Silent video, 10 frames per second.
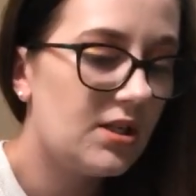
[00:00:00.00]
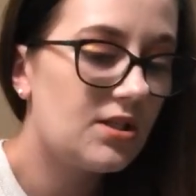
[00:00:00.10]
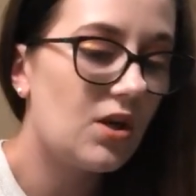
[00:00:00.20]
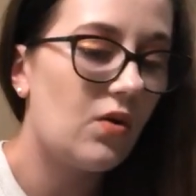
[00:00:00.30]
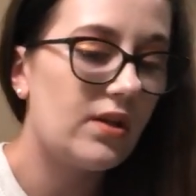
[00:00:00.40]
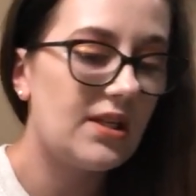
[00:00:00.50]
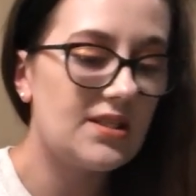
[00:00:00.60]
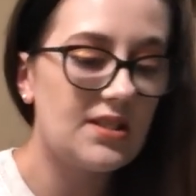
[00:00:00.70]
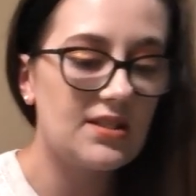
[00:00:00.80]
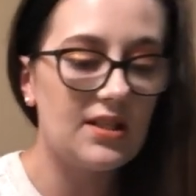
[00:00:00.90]
So
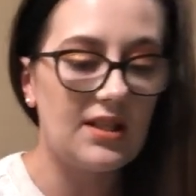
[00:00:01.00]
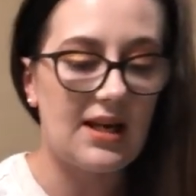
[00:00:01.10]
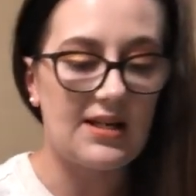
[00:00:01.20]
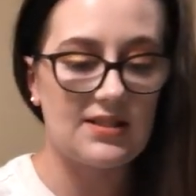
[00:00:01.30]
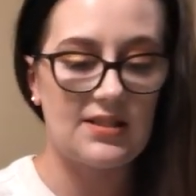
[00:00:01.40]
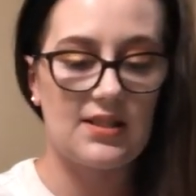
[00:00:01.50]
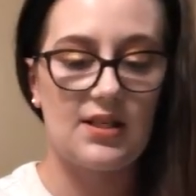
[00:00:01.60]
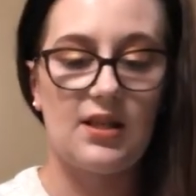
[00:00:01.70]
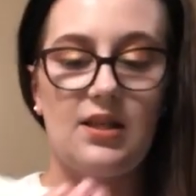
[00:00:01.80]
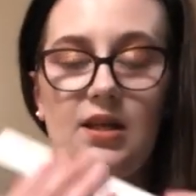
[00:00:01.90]
this is the last
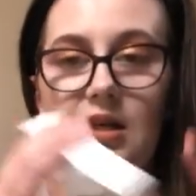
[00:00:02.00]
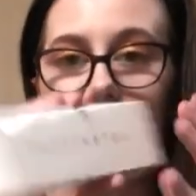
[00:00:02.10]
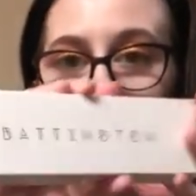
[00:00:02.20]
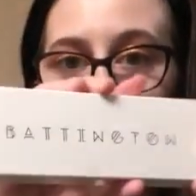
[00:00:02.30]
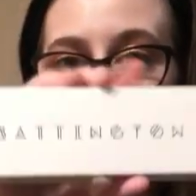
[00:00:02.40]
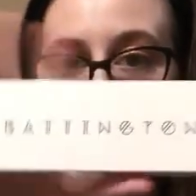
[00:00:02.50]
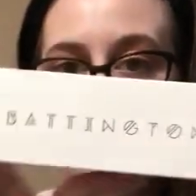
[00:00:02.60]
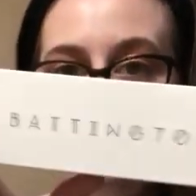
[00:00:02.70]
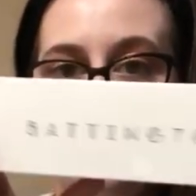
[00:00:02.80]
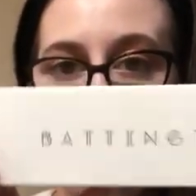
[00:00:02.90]
thing. It's
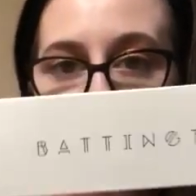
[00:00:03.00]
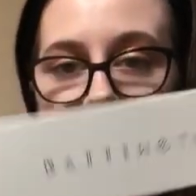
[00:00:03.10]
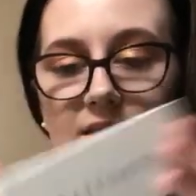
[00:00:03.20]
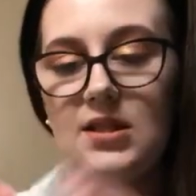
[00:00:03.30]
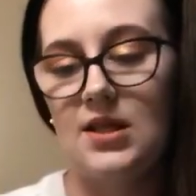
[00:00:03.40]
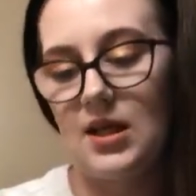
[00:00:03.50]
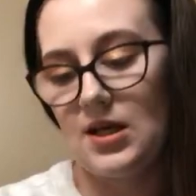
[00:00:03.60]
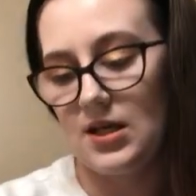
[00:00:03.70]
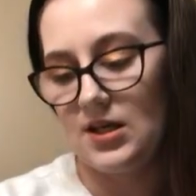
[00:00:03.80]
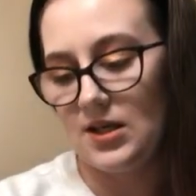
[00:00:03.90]
this box,
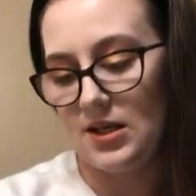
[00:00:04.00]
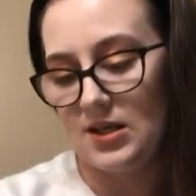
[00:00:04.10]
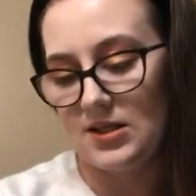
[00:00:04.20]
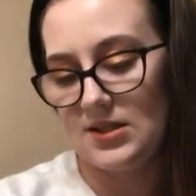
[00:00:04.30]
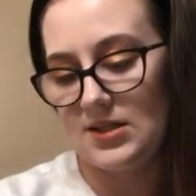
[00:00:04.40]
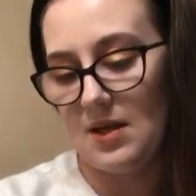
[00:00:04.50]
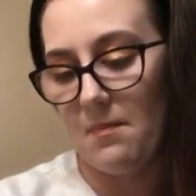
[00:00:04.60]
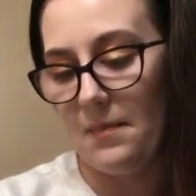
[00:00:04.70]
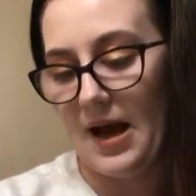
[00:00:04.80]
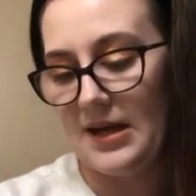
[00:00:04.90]
and it's
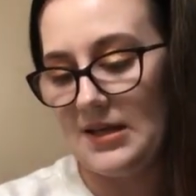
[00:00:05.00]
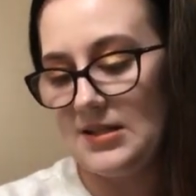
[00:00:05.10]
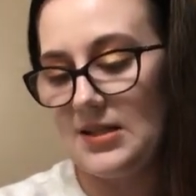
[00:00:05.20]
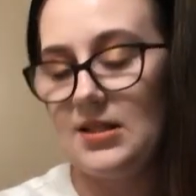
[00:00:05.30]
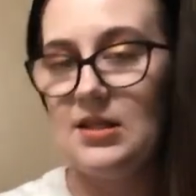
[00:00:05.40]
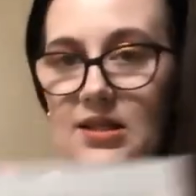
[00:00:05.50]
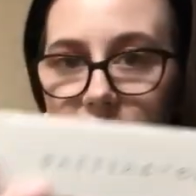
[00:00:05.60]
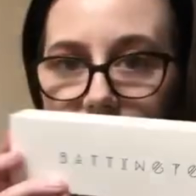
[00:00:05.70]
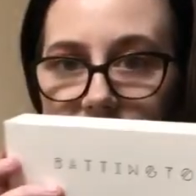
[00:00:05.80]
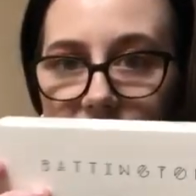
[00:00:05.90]
Baddington,
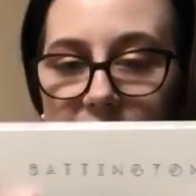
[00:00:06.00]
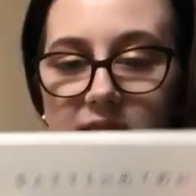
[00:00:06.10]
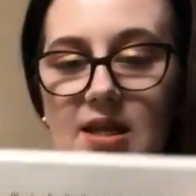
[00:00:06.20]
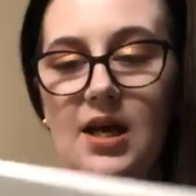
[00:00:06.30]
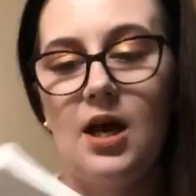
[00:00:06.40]
that's what it says.